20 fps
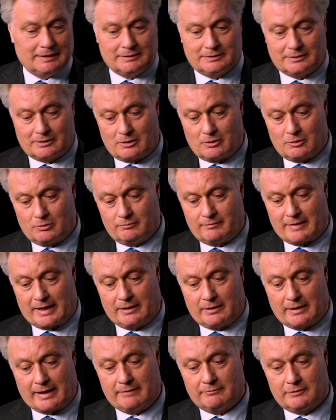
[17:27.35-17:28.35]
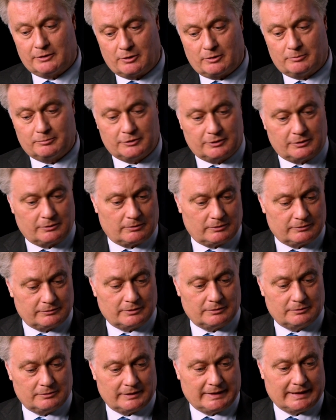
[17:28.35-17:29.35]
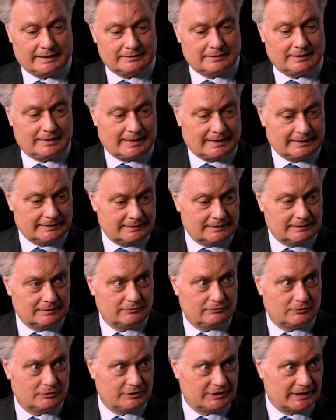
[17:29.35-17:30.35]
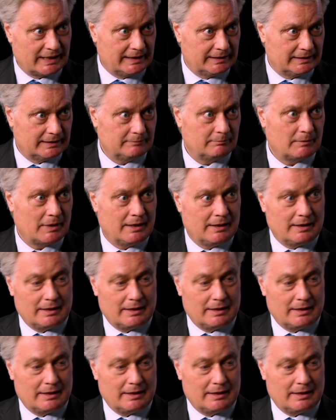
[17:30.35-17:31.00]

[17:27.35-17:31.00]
So they have an option also to get a license for China.